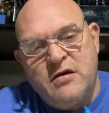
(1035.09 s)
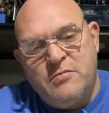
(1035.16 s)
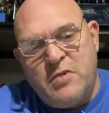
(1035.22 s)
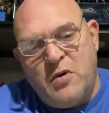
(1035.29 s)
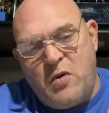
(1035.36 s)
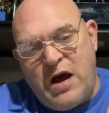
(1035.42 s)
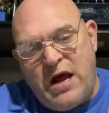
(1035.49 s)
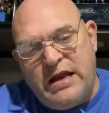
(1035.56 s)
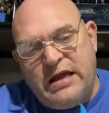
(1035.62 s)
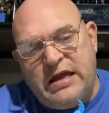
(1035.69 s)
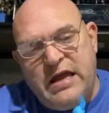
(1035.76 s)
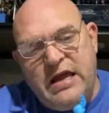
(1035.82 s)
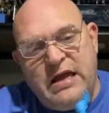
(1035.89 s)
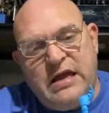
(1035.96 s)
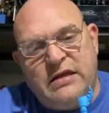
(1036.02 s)
But why they
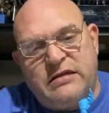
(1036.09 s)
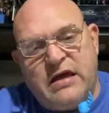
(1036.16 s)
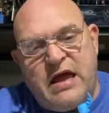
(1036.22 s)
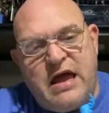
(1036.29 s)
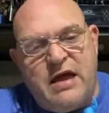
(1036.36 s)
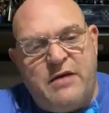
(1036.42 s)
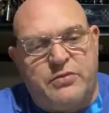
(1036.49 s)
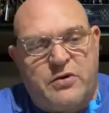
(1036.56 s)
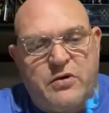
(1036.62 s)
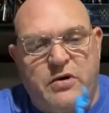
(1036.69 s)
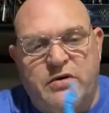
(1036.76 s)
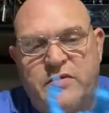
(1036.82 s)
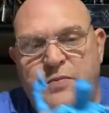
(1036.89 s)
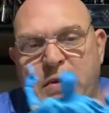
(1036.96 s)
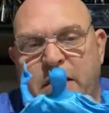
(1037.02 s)
can't get the ab
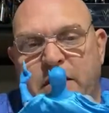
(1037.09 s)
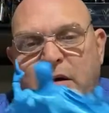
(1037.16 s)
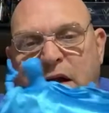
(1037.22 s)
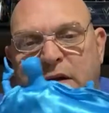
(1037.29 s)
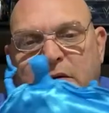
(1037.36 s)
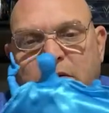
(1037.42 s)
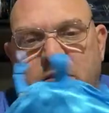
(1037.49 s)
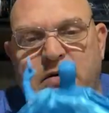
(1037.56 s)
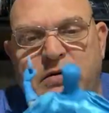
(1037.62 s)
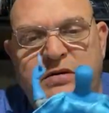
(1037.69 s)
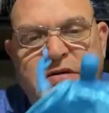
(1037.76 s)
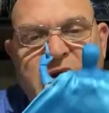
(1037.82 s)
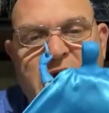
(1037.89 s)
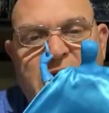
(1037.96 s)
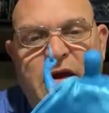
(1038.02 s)
crunch better, I don't
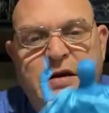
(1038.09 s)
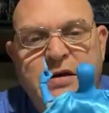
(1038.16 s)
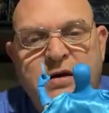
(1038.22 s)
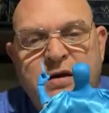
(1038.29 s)
understand.